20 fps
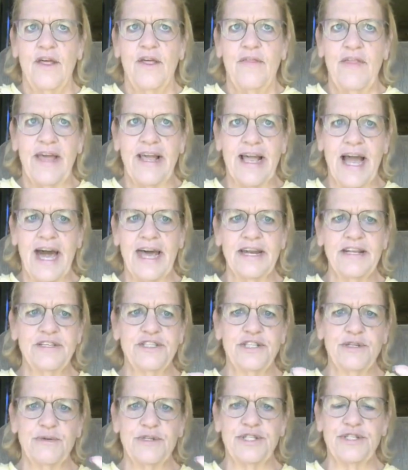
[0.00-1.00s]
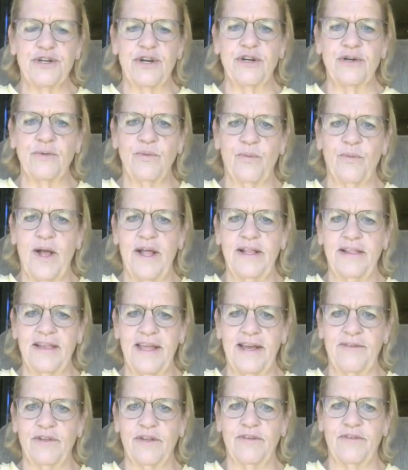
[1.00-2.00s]
They got us to a certain
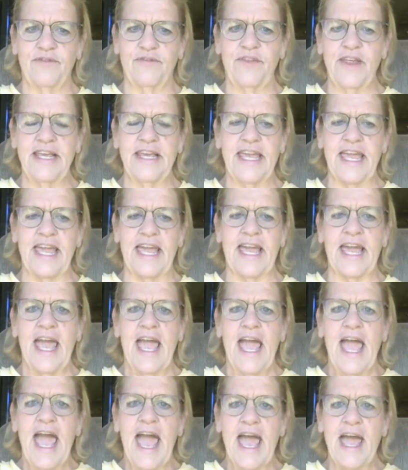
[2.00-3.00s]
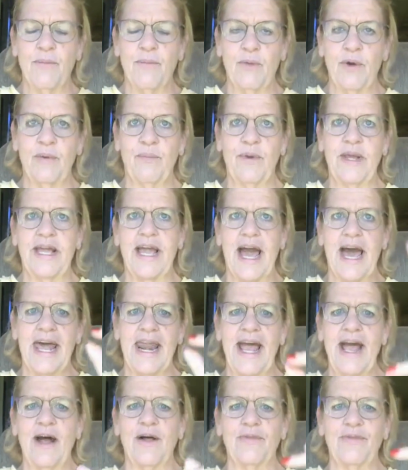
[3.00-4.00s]
level of thinking, and when we got
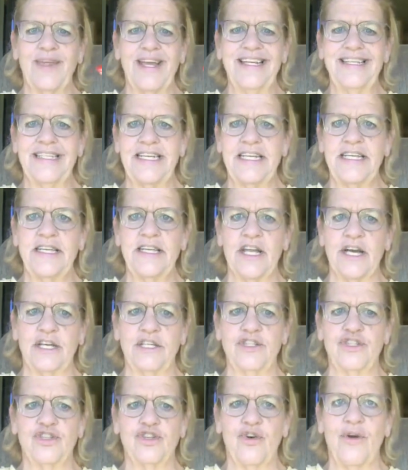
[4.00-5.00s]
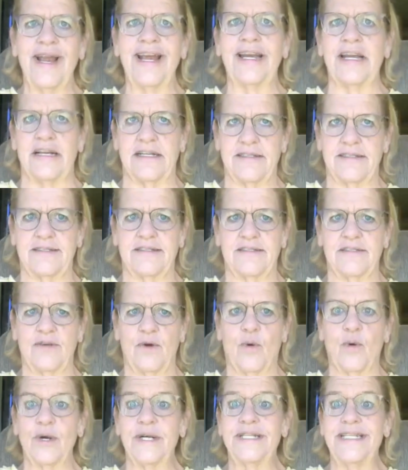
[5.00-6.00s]
out, they didn't untrain us
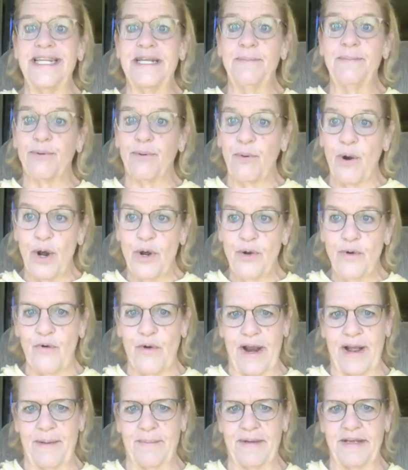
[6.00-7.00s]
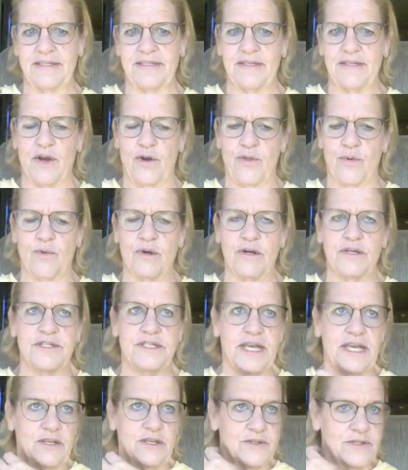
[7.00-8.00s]
or deprogram us, are the words
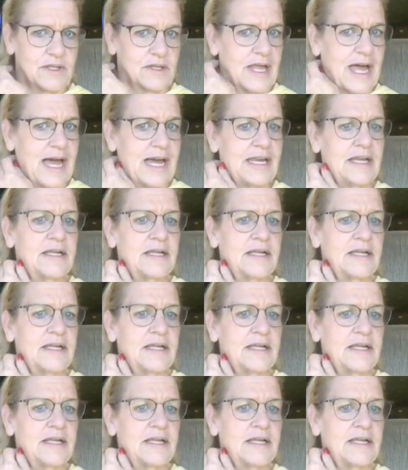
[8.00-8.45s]
they use a lot.